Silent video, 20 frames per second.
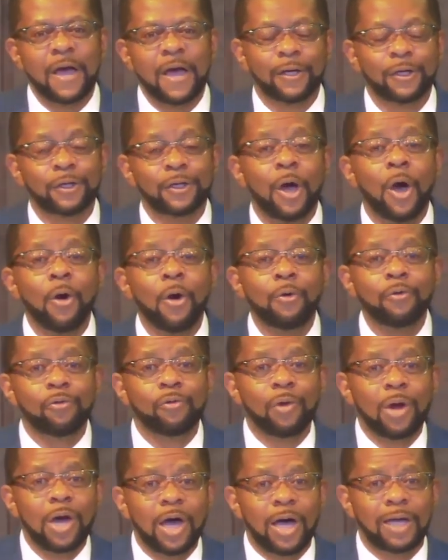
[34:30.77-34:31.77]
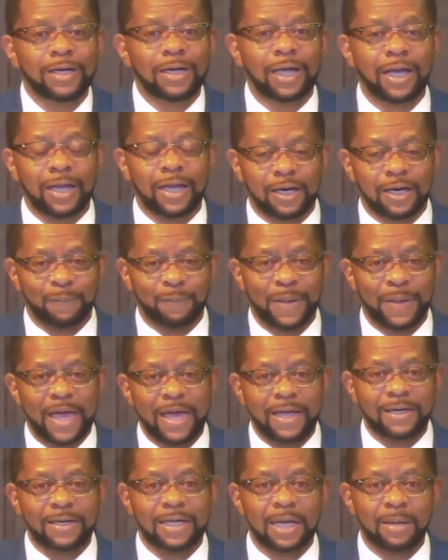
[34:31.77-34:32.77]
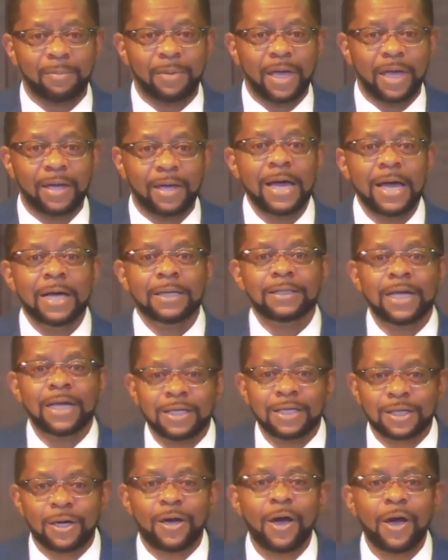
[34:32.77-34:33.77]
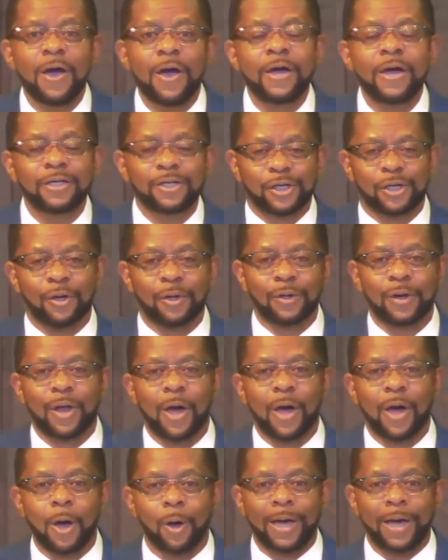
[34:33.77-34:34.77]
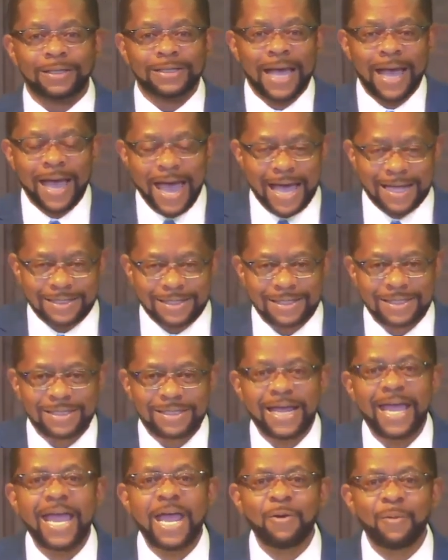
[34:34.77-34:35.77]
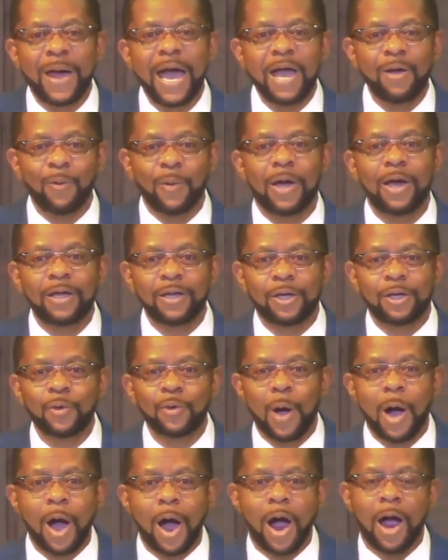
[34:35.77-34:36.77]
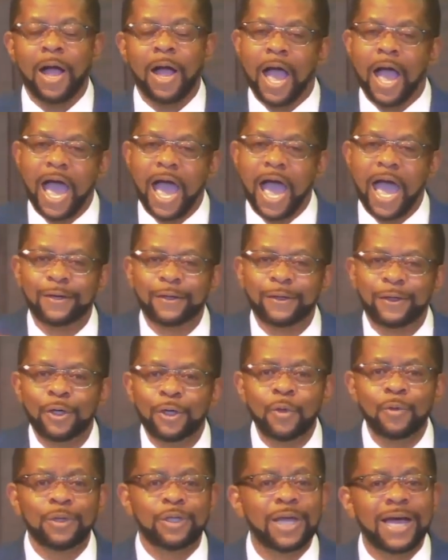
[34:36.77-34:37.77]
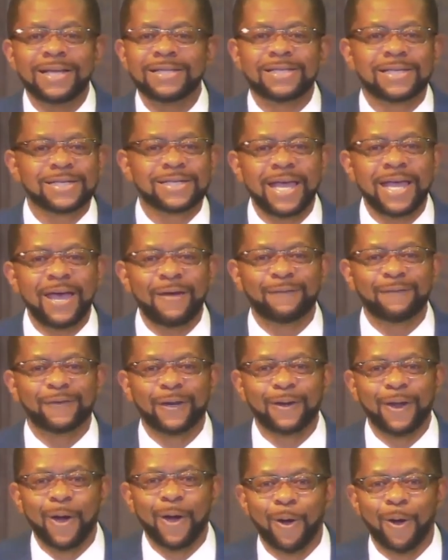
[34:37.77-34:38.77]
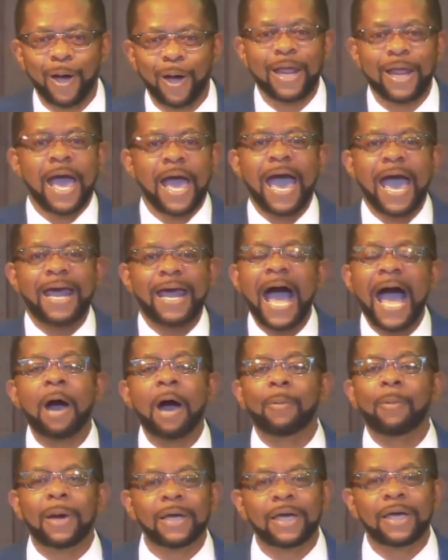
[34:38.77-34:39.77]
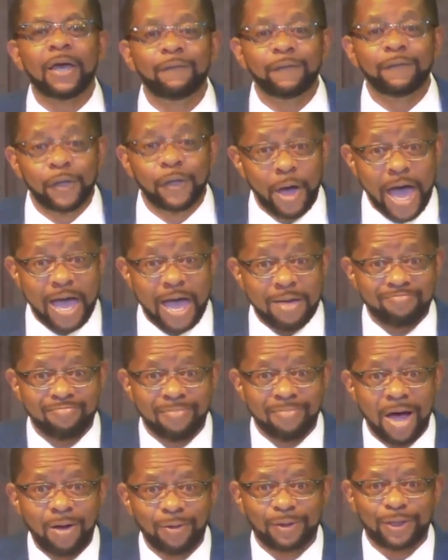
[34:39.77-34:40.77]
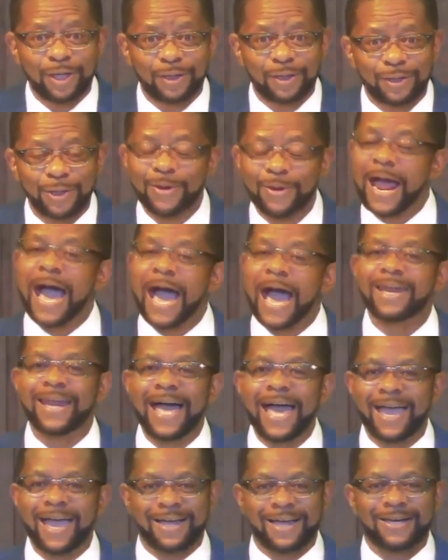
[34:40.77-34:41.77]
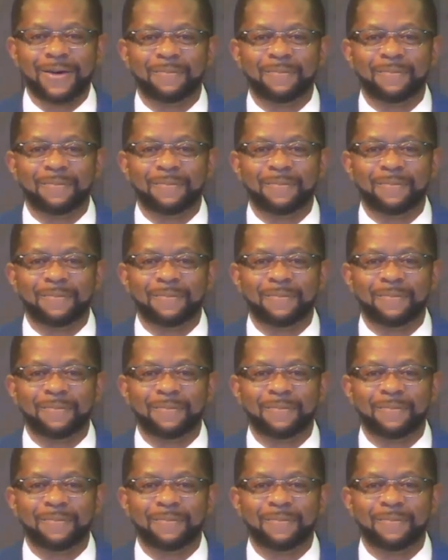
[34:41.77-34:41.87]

Don't run in the pandemic. Just gird your loins and stay right where you are, and do thus saith the Lord, and I will give you a multitude. I like it.